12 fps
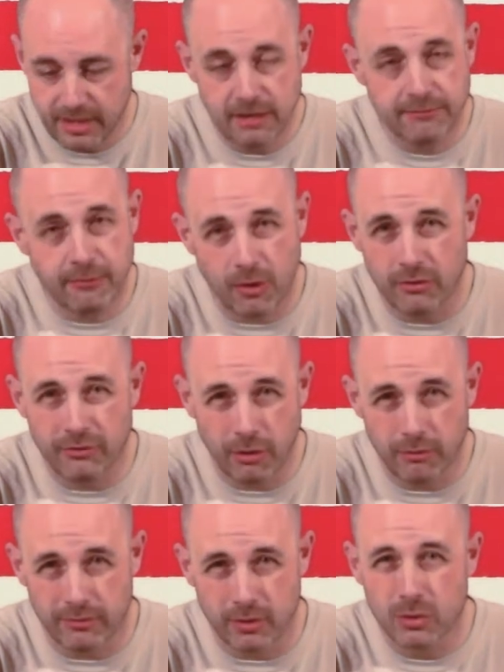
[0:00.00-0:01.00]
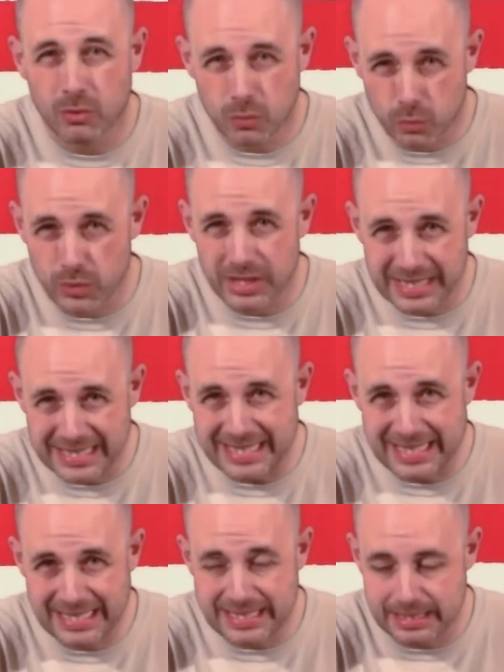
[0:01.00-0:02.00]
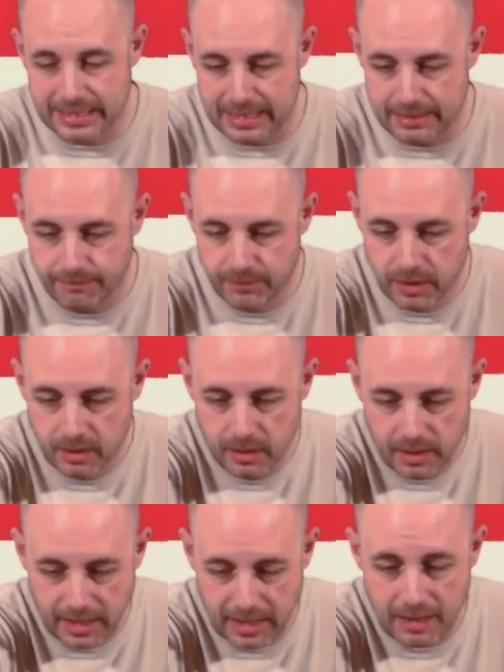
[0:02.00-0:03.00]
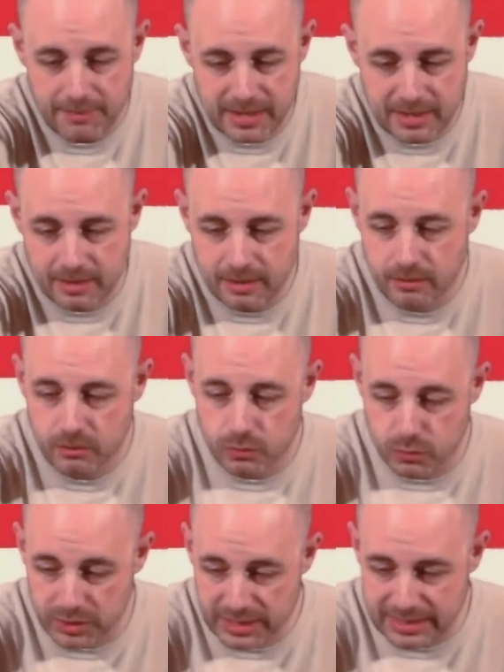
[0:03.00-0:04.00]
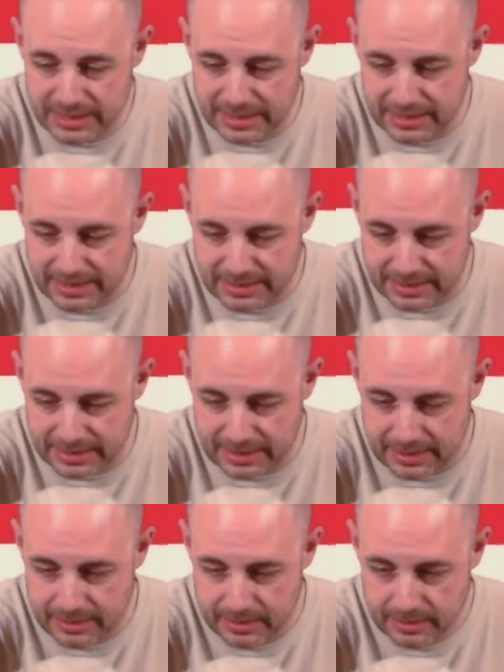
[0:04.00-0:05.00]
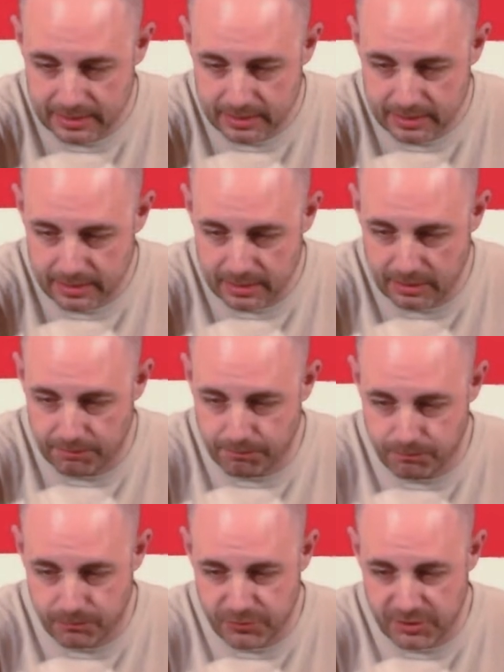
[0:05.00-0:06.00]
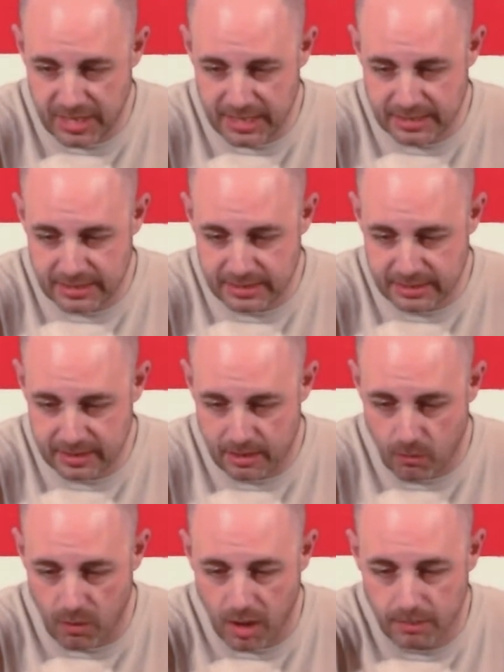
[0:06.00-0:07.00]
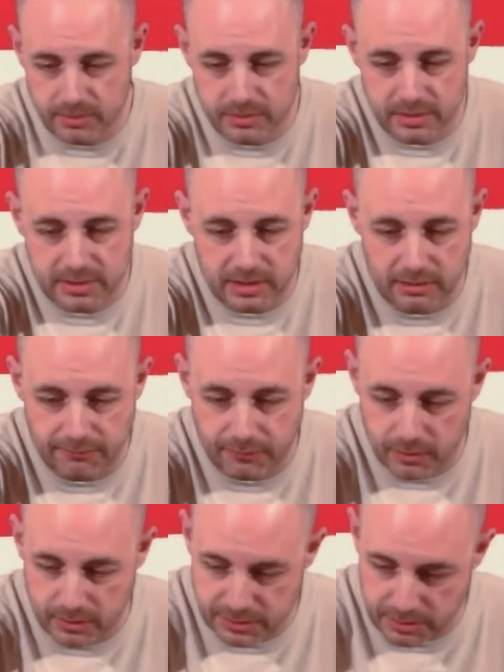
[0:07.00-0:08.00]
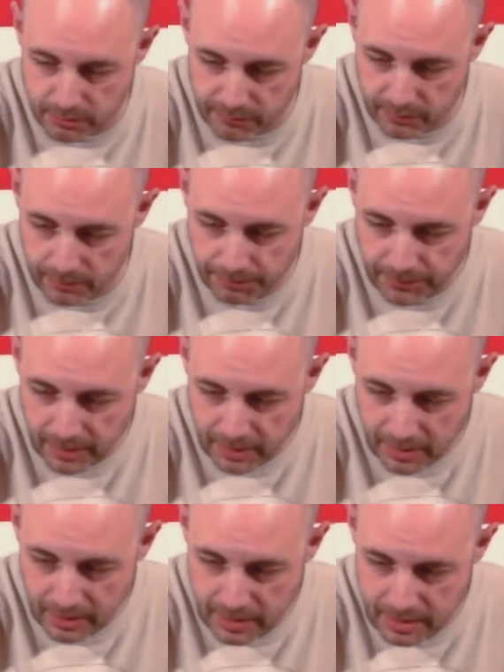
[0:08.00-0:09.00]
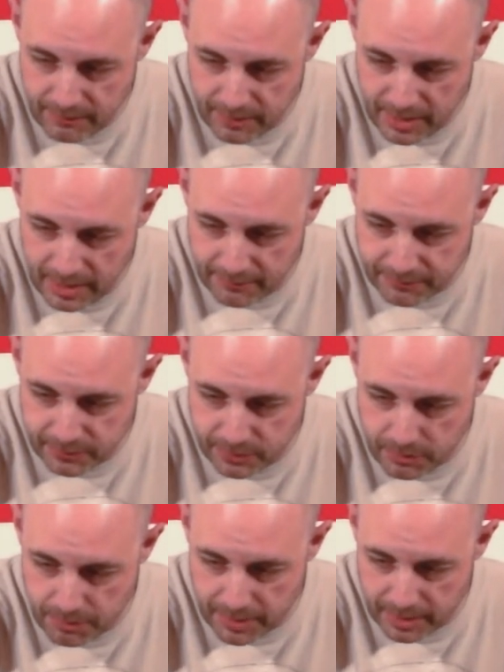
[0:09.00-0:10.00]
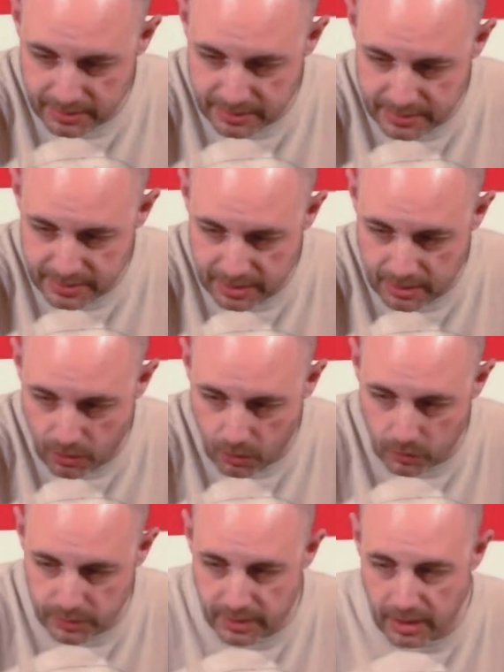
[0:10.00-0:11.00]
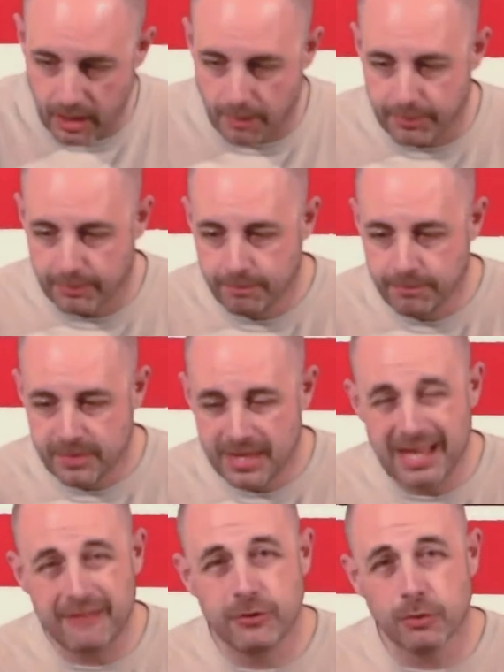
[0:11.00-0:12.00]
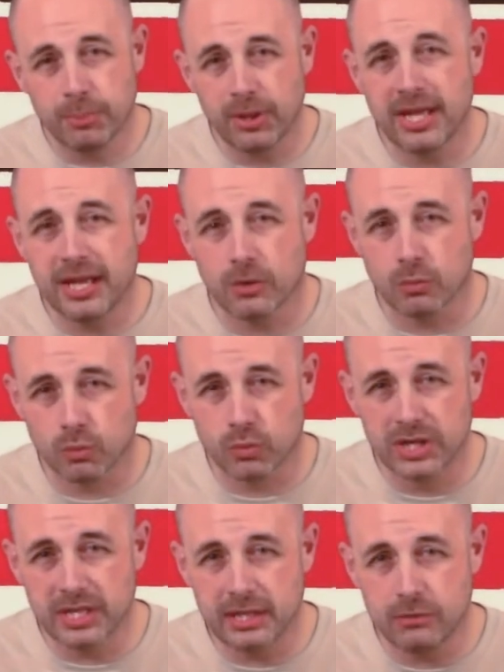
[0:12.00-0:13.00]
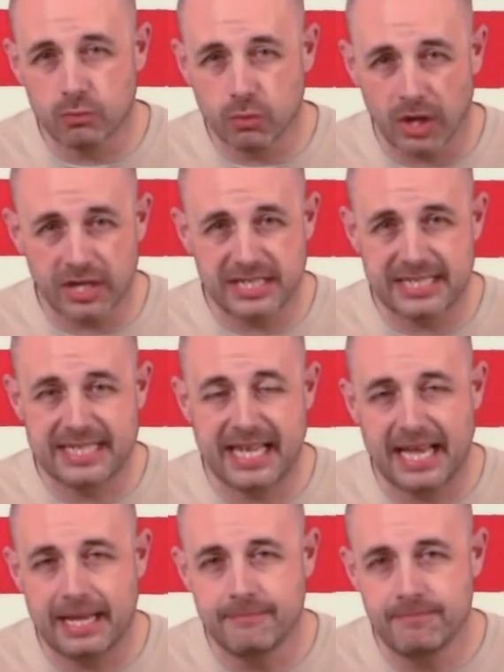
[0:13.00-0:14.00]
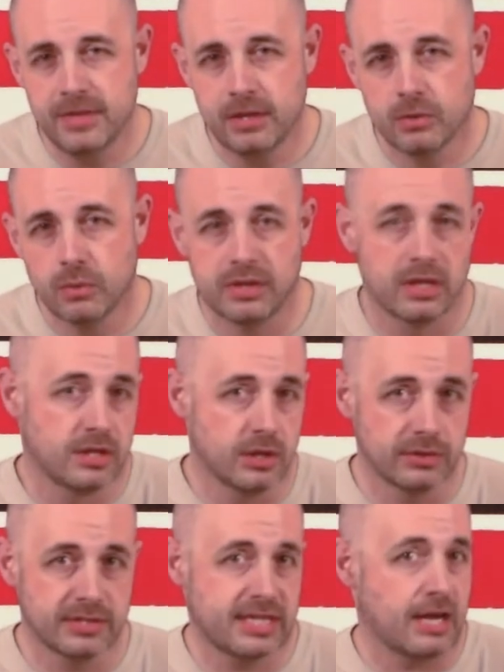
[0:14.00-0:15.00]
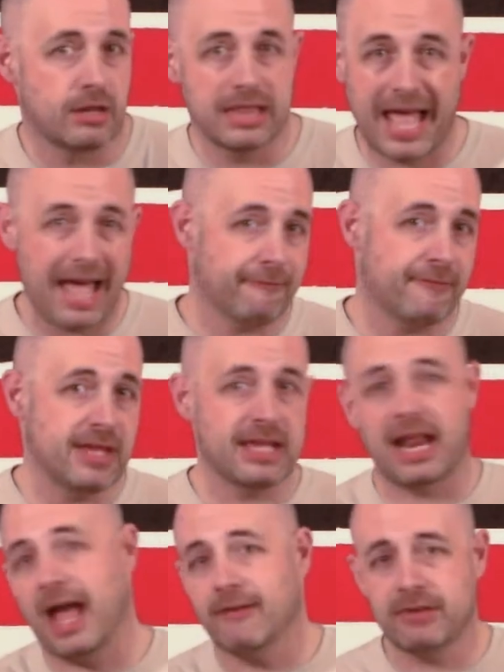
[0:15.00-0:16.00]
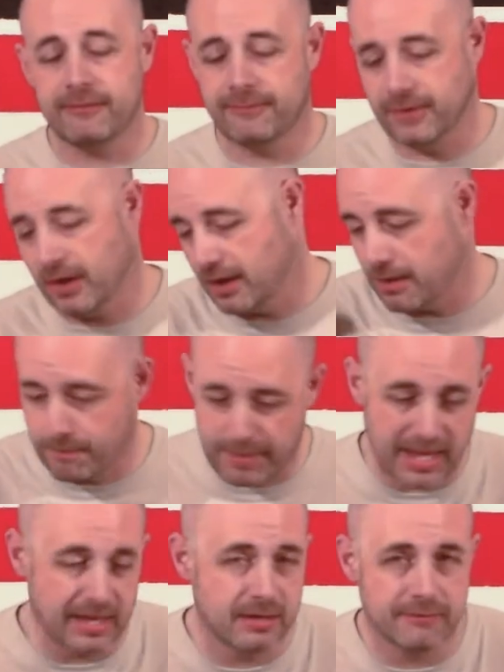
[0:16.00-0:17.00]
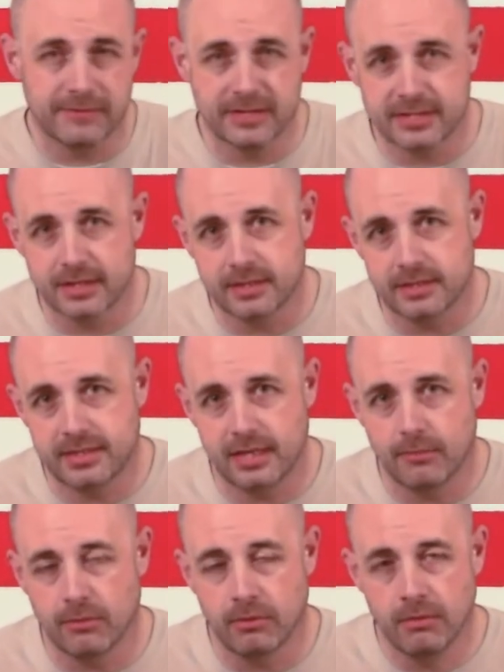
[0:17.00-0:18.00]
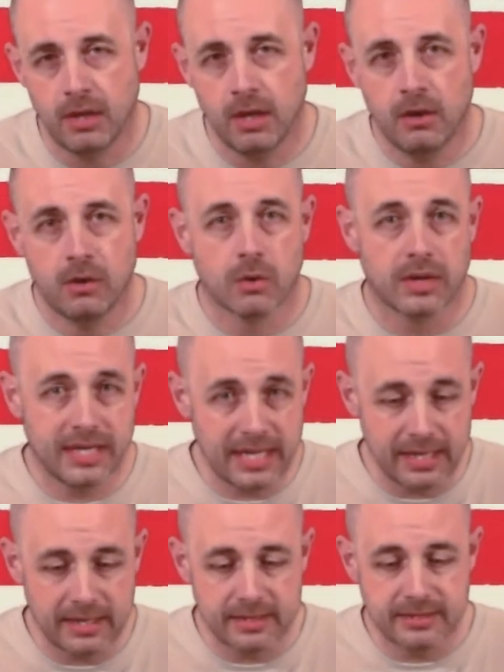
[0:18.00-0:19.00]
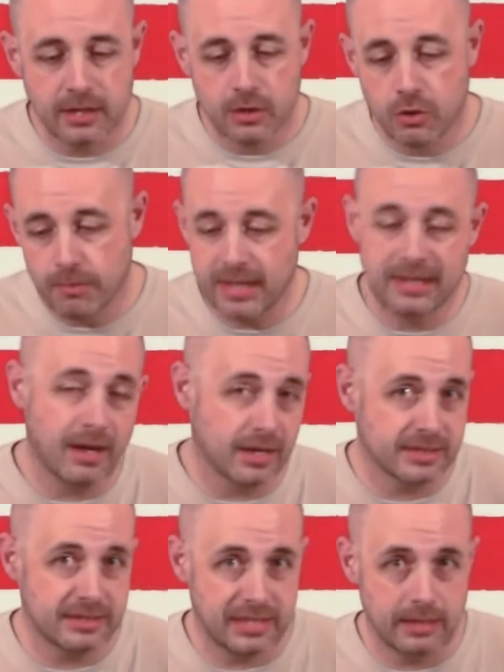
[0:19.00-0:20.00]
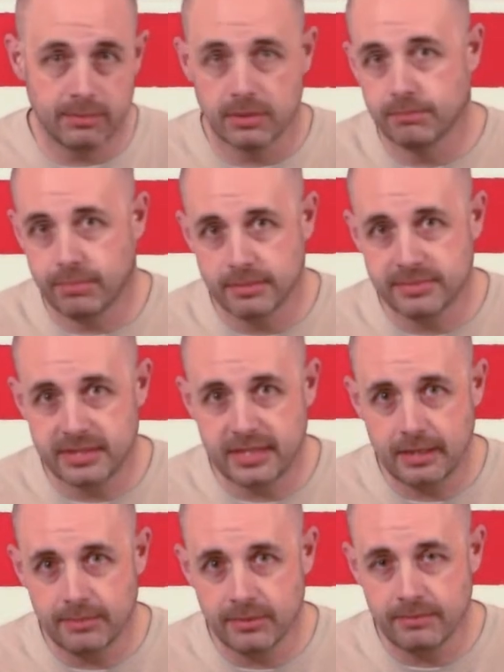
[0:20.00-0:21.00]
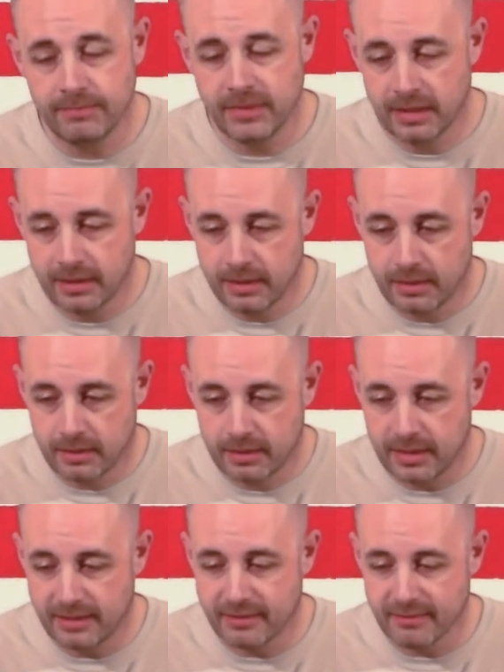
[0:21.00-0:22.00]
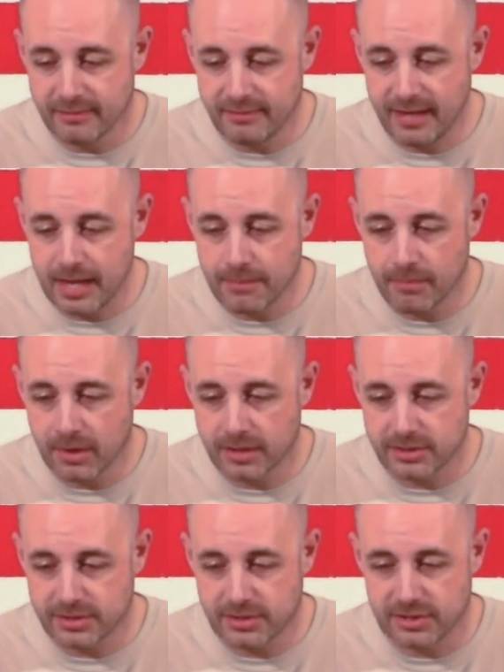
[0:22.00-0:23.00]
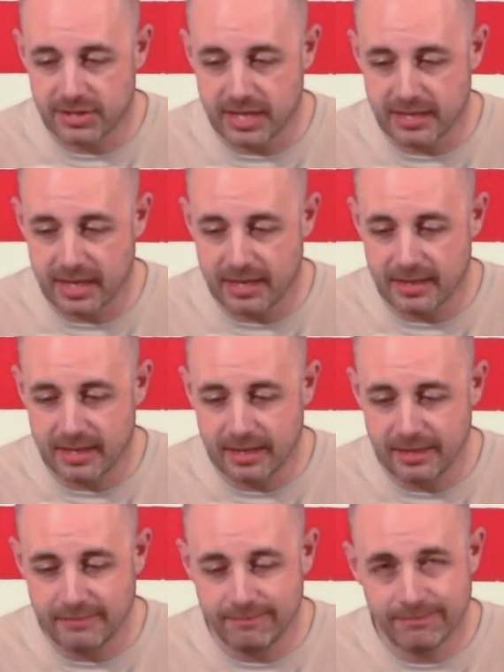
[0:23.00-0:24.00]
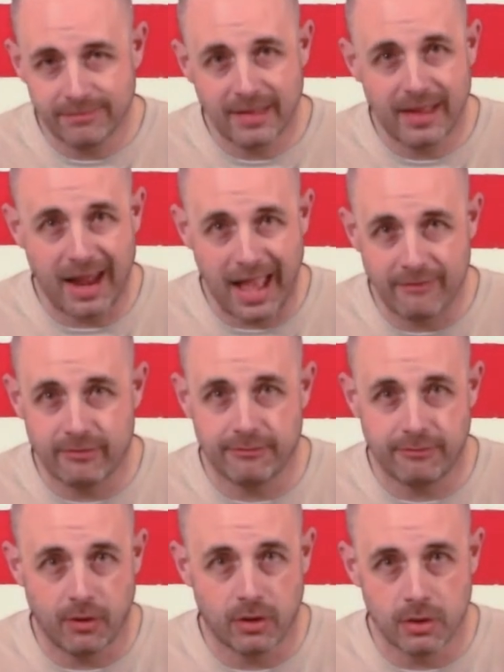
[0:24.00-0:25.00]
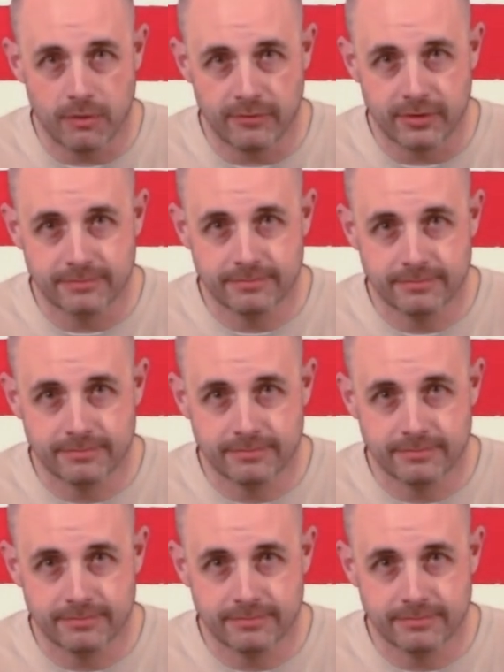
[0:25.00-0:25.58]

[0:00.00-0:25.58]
it falls over really easily. And I mean really easily. You shakes and wobbles and falls over, and even after you balance it and hold it up, if you're playing a really ruckus game with adults that are laughing and having fun and banging their fists on the table, or kids who may knock the table and bump the table, it doesn't take much to shake that thing and have it fall over.